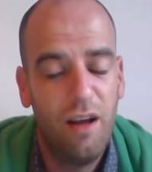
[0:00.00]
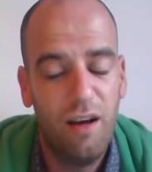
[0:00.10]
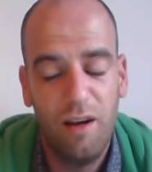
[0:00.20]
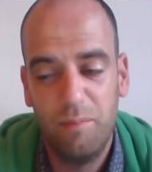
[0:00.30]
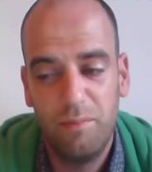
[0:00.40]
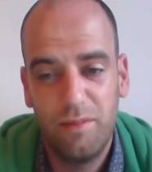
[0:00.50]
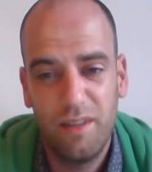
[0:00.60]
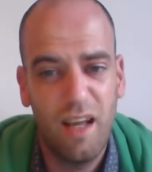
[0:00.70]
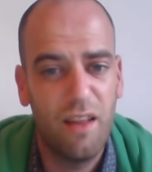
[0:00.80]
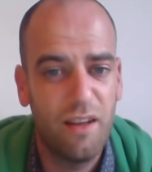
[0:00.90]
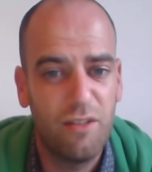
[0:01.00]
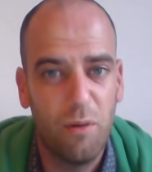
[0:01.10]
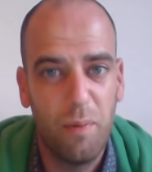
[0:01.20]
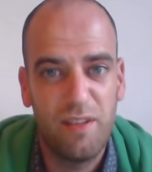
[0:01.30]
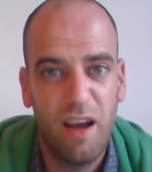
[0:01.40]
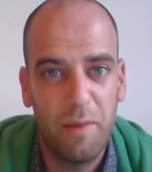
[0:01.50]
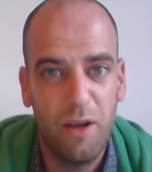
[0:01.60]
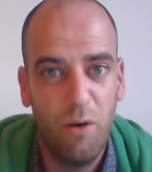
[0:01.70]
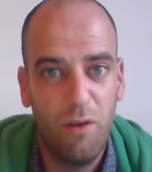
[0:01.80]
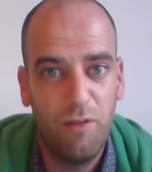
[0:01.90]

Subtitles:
Yeah, they took the piss out of me at all.